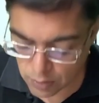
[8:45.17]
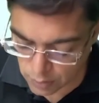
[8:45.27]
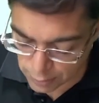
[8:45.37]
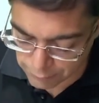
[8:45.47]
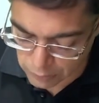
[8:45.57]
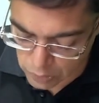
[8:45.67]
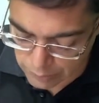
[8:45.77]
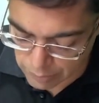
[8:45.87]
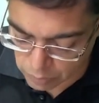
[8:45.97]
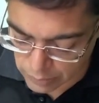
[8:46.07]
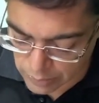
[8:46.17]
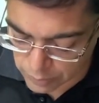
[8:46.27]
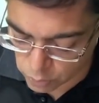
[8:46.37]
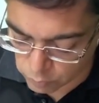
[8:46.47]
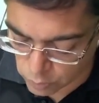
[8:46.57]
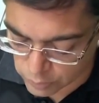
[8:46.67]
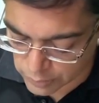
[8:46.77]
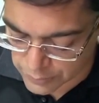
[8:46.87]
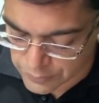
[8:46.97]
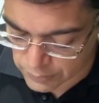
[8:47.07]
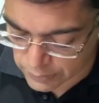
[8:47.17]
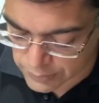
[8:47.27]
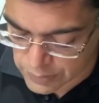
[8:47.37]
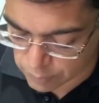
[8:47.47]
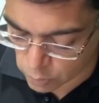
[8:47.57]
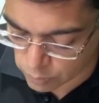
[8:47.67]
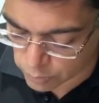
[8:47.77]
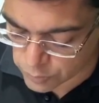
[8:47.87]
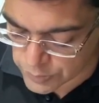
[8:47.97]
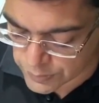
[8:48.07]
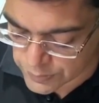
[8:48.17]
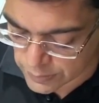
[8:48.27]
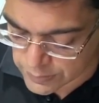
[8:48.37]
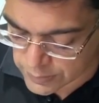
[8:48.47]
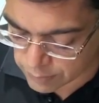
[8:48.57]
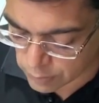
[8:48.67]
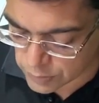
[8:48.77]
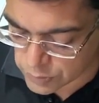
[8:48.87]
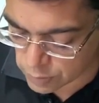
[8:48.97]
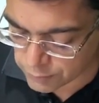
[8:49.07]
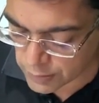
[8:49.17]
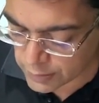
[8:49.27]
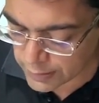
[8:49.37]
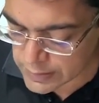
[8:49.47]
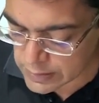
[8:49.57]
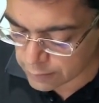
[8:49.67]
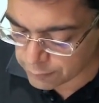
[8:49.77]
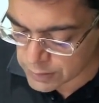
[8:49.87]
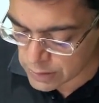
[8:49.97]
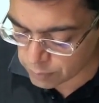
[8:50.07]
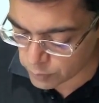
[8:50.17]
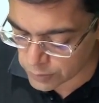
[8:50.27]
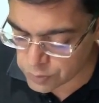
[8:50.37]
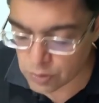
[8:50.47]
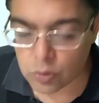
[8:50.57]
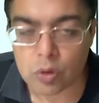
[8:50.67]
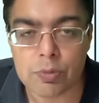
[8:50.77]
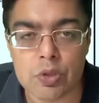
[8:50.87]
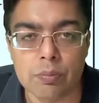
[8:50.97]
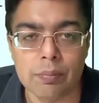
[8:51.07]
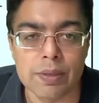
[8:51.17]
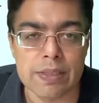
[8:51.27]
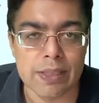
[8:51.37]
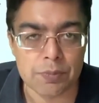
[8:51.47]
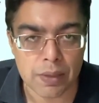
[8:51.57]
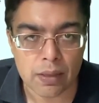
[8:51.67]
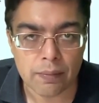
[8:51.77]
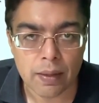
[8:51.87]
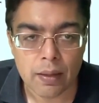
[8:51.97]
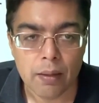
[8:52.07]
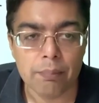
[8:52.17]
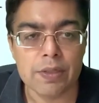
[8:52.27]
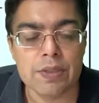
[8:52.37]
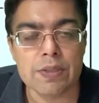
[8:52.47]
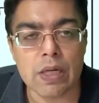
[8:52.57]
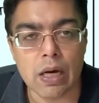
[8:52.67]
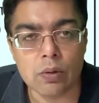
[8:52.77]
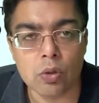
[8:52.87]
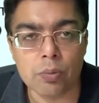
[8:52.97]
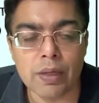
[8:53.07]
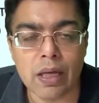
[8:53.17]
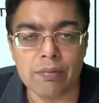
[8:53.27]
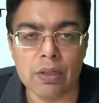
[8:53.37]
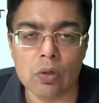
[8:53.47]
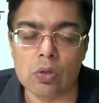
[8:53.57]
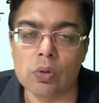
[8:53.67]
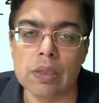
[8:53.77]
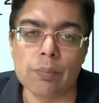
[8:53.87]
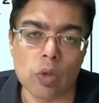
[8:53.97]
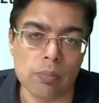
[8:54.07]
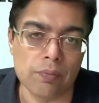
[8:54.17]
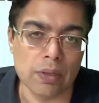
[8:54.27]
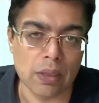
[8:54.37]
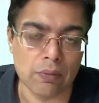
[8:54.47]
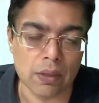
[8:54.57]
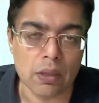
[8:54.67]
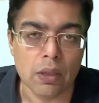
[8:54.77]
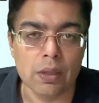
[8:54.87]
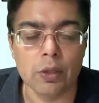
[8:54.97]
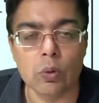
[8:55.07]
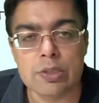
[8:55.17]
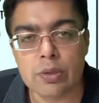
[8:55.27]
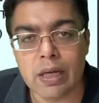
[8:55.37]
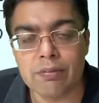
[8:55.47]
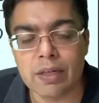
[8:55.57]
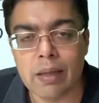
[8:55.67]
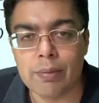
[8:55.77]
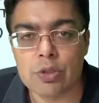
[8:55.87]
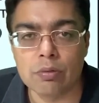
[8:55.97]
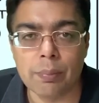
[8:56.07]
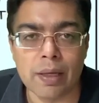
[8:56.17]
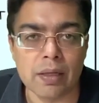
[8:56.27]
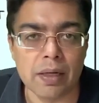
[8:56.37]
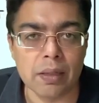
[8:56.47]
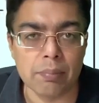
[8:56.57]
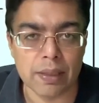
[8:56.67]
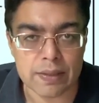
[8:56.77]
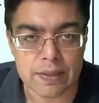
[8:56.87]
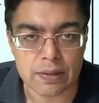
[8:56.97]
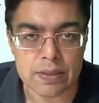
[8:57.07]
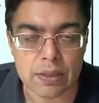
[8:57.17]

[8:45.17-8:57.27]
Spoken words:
If we talk about an iron overload condition, that is hemochromatosis, that's seen because of HFE gene mutation on chromosome number 6p. Patients are going to be having not only the problem with the liver, they also have a damage of the pancreatic beta cells.